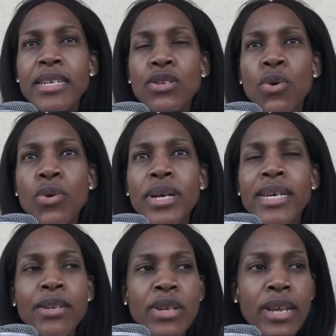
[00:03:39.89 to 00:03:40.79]
You know,
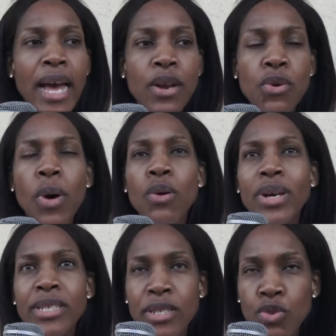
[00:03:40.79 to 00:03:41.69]
it, it, it, I know what
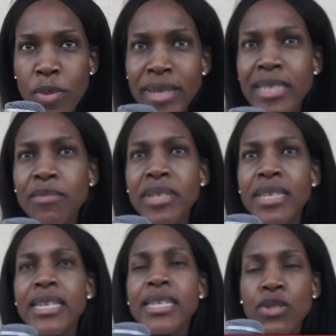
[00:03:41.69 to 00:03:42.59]
was tormenting
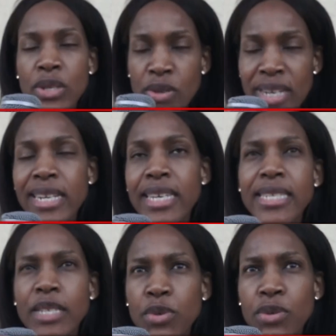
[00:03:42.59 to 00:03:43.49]
me. It really
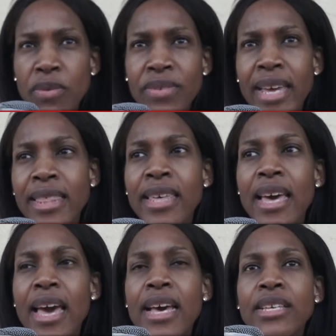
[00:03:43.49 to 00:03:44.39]
is a spirit of death.
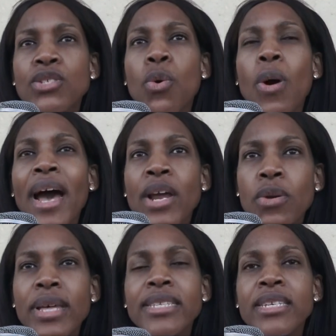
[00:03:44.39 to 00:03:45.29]
So I
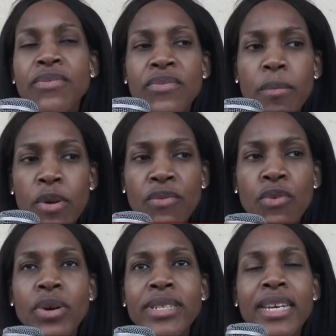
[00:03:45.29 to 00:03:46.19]
know that if the man
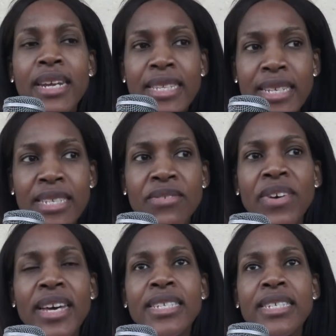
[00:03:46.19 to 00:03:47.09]
of God can
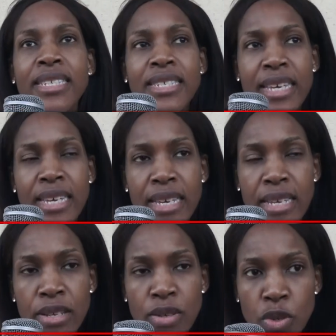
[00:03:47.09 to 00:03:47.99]
identify it and say,
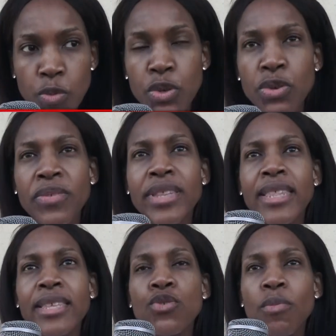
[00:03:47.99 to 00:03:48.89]
you spirit of
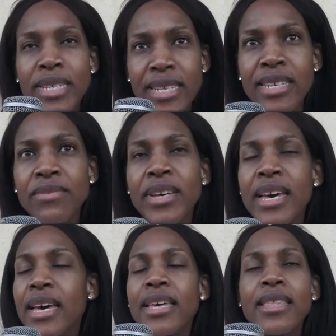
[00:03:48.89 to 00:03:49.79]
death, you must leave,
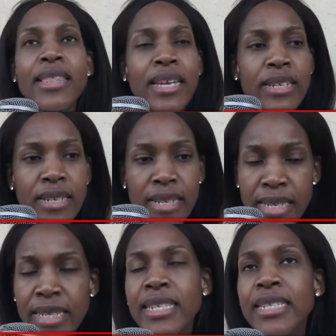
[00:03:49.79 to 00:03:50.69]
then
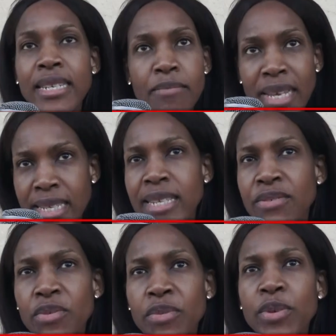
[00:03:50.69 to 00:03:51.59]
indeed it must
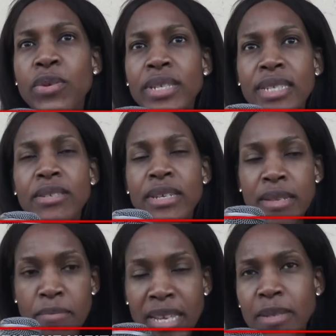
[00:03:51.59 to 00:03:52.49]
leave because
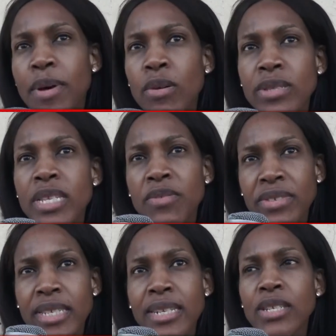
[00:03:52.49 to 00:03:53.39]
it must bow to the name of
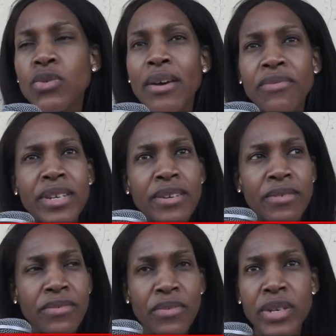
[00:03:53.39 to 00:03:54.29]
Jesus Christ. So I feel
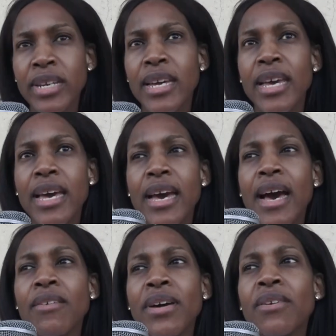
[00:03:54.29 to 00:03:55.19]
free.
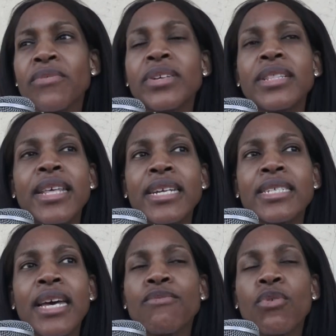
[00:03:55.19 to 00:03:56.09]
I, I feel
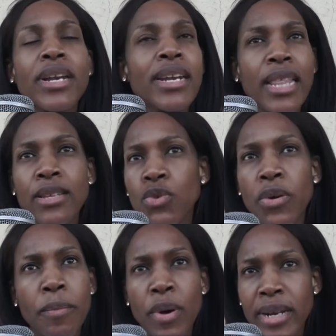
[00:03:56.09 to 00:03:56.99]
that I've got nothing to
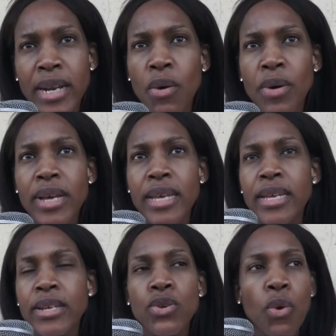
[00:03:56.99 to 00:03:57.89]
worry about now
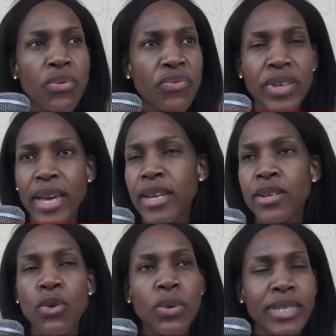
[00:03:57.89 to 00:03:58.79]
no fear,
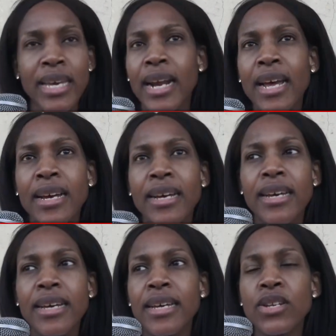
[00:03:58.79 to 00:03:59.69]
no terror,
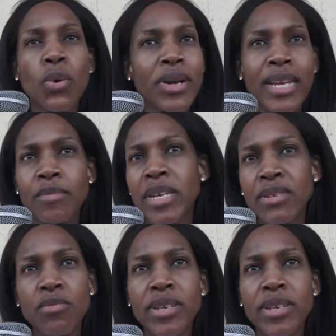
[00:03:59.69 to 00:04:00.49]
no nightmares for